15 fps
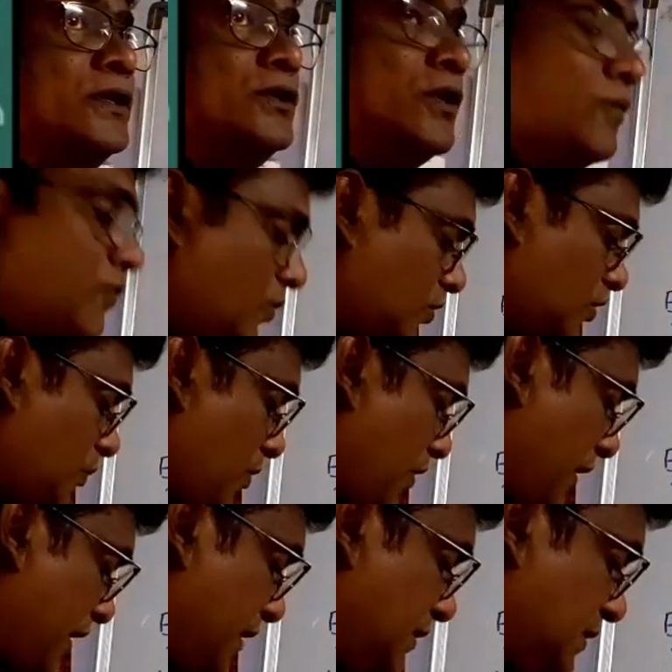The 4th
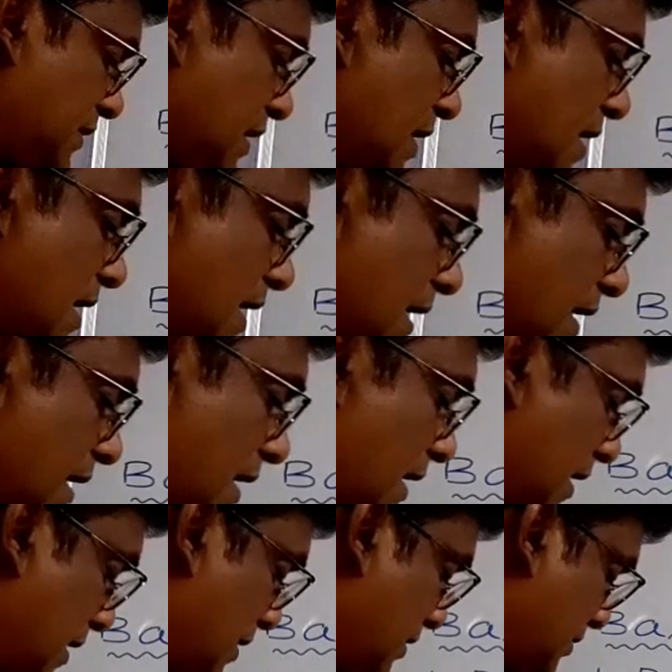point is
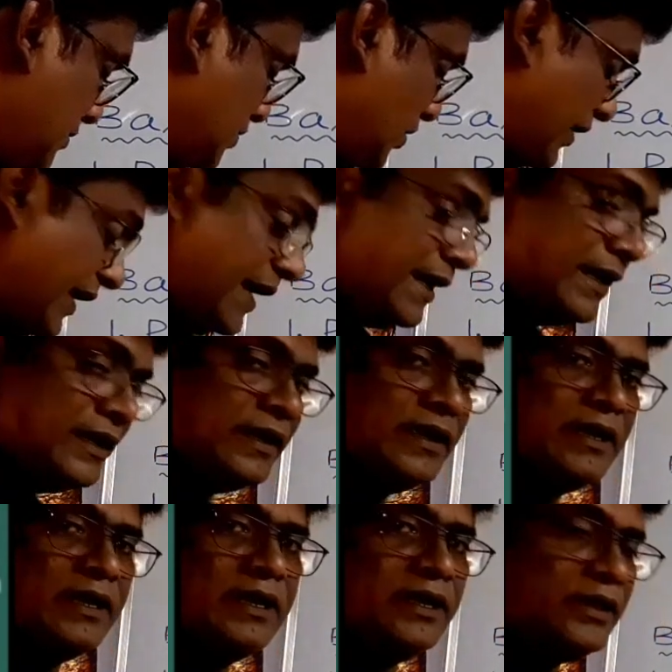the ray.
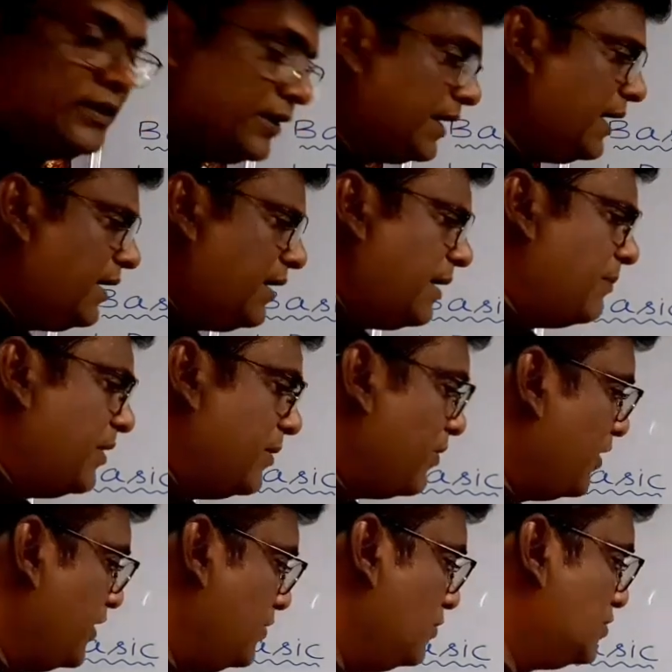Ray,
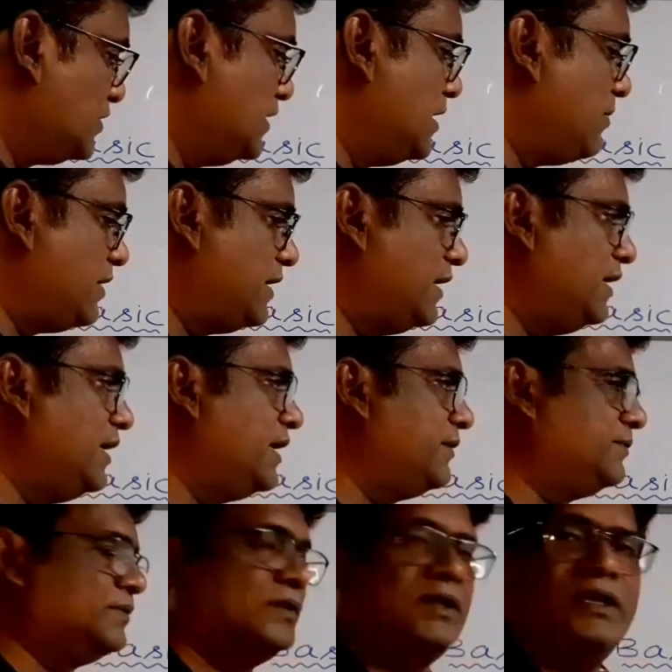everybody knows in our daily life.